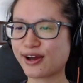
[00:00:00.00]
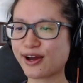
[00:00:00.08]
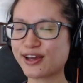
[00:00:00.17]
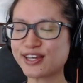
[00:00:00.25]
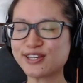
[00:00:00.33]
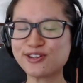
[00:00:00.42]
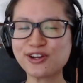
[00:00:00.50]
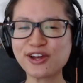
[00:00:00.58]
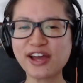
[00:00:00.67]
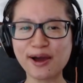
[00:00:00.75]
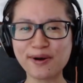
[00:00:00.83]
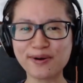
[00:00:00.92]
you know
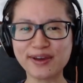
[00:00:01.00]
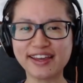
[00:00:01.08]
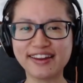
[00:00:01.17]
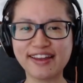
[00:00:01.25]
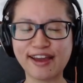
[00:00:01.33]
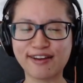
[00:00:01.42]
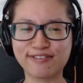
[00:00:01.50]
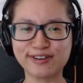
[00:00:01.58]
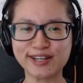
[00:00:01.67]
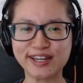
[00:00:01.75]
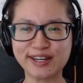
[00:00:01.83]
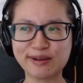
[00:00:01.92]
how in
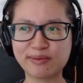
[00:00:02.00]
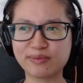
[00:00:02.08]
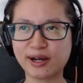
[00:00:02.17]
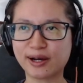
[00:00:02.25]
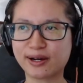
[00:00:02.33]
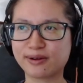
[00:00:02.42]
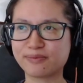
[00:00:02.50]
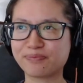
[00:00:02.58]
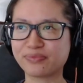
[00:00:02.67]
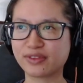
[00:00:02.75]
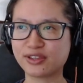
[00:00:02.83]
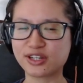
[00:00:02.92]
every
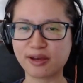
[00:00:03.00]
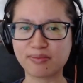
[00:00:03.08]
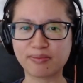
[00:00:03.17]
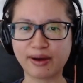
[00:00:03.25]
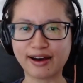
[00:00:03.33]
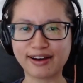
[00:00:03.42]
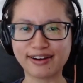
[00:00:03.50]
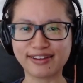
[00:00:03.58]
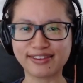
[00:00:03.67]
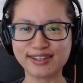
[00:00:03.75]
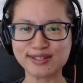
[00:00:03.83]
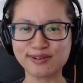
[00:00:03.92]
gem partner,
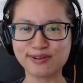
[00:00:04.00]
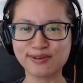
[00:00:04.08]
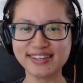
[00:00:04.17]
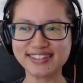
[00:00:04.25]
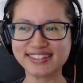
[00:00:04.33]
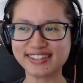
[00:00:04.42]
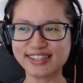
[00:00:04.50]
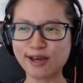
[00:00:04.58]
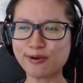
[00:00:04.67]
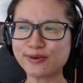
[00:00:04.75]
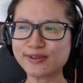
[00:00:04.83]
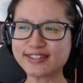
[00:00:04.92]
there
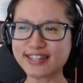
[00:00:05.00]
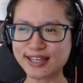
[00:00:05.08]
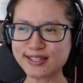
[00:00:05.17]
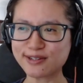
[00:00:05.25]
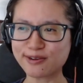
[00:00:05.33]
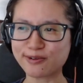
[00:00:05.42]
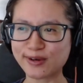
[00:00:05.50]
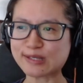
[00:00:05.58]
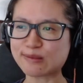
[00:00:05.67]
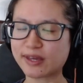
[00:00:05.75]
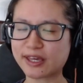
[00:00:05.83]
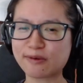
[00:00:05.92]
tends to always
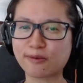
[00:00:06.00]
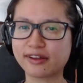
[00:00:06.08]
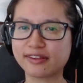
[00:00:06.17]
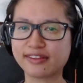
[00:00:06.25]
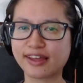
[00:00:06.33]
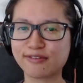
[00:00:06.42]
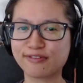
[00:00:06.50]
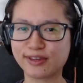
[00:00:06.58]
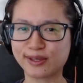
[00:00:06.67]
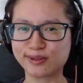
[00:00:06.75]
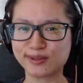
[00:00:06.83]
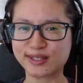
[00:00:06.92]
be one that
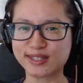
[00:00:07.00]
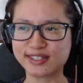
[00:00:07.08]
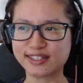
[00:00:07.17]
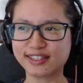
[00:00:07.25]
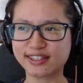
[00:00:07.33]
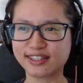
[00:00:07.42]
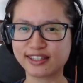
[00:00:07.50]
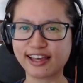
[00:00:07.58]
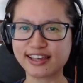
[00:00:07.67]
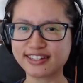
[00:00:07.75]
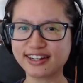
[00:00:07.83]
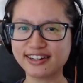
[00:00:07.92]
feels
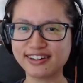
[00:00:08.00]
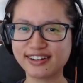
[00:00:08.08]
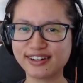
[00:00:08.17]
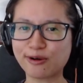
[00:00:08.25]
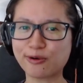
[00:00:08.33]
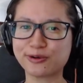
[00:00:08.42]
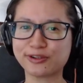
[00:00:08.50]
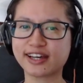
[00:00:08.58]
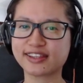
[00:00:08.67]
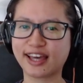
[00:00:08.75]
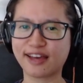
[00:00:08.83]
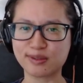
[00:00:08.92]
lesser or
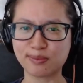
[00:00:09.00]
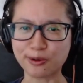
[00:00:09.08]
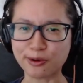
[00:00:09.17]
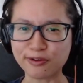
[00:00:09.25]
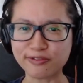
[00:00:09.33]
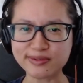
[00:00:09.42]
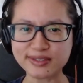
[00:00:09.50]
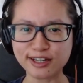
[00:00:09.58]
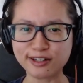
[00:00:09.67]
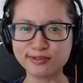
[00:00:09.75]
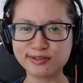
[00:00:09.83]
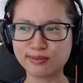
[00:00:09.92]
like they have to prove
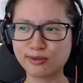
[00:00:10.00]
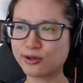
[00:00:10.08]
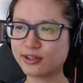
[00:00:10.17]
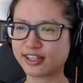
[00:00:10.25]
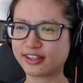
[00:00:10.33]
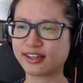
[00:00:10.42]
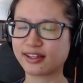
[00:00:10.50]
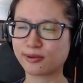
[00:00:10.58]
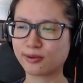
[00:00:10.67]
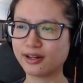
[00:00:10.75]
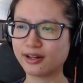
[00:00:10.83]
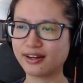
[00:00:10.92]
themselves more than the other
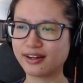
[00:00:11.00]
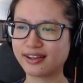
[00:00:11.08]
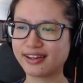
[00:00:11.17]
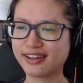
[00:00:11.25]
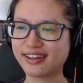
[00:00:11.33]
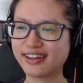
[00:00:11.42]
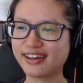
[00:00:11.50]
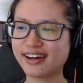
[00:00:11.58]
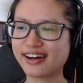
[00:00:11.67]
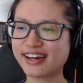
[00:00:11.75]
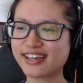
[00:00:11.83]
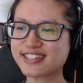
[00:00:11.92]
one?
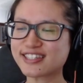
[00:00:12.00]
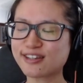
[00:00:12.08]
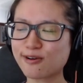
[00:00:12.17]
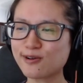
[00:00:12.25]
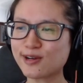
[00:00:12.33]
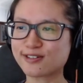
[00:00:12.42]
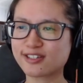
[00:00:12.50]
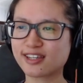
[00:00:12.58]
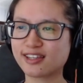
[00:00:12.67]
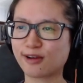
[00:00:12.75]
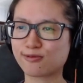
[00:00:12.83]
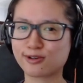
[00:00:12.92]
It's so interesting
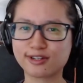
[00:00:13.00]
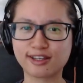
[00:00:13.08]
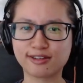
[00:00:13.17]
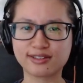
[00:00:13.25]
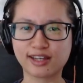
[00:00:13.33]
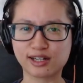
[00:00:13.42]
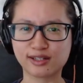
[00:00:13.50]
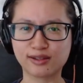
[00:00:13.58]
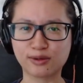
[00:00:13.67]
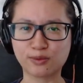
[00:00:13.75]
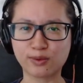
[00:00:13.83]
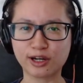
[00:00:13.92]
that Rutil is actually
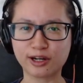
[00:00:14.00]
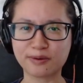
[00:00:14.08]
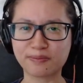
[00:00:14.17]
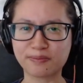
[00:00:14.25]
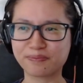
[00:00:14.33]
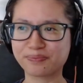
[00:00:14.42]
the one